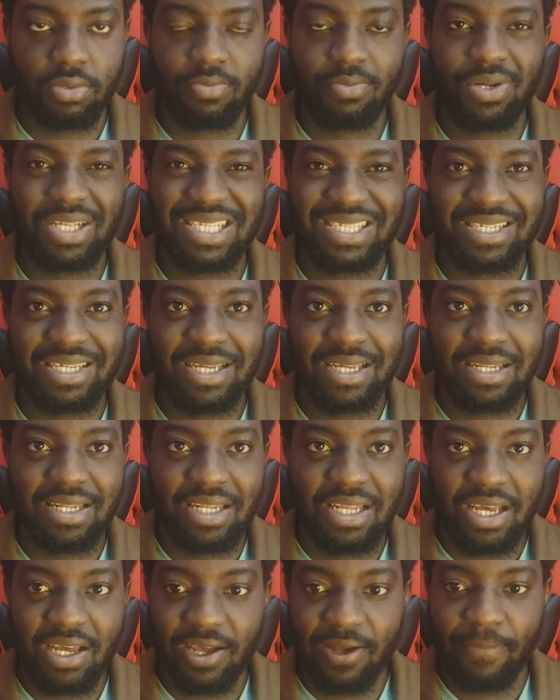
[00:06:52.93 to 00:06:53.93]
But in
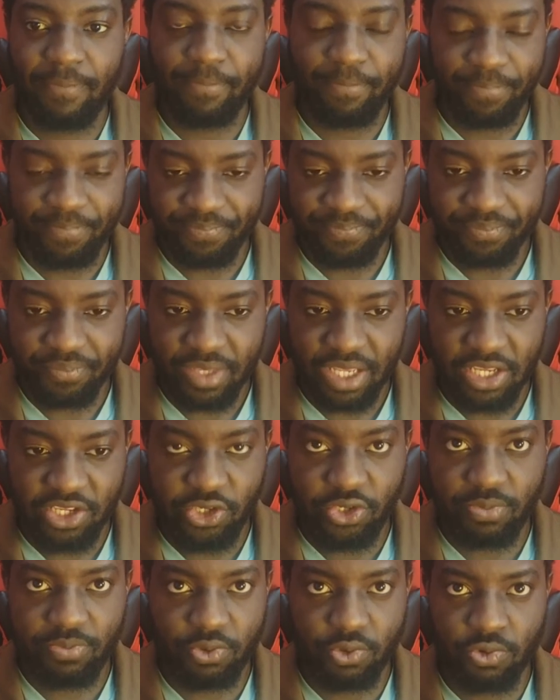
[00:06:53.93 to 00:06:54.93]
the
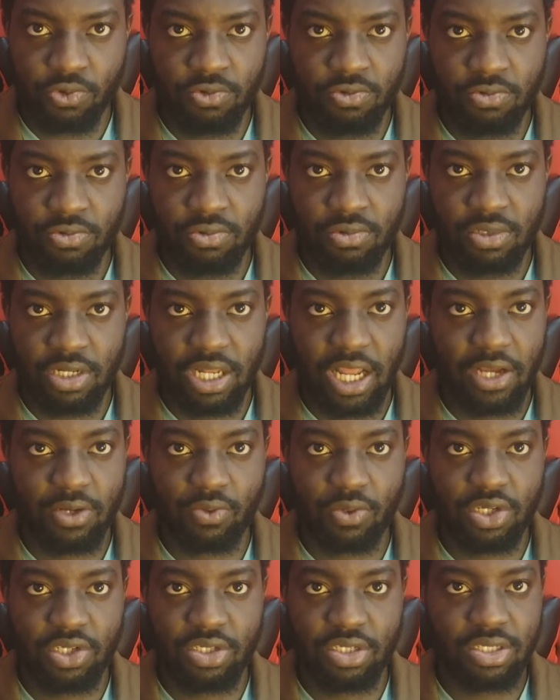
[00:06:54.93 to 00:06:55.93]
Hebrew
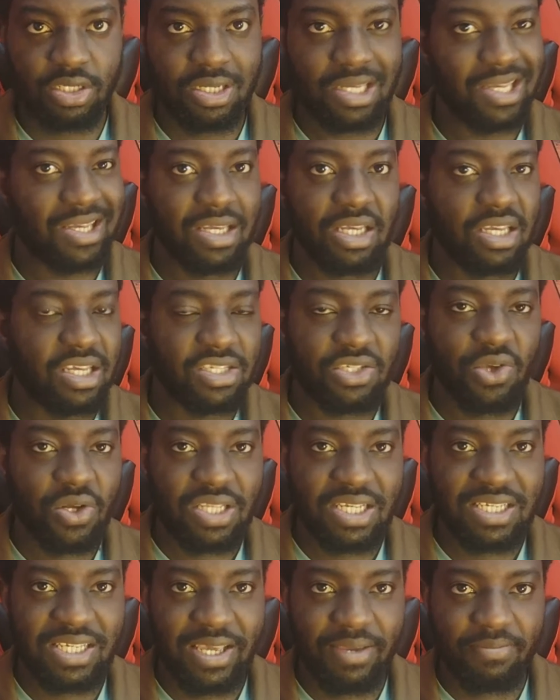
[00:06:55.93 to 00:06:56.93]
language, it's not
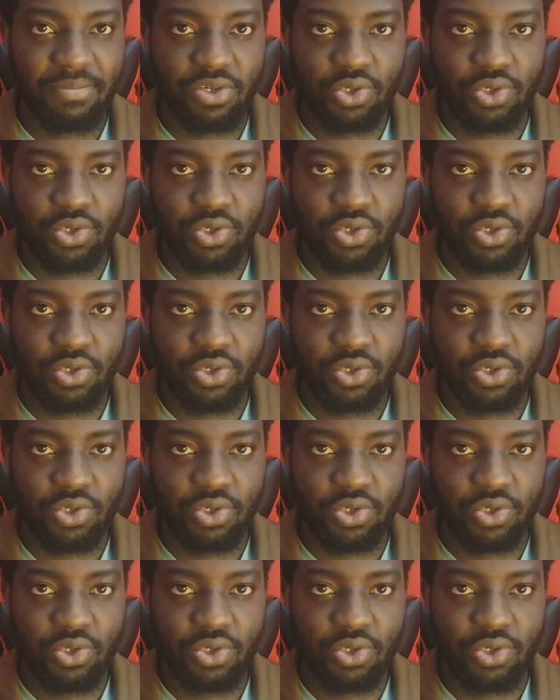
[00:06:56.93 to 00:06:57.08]
the same.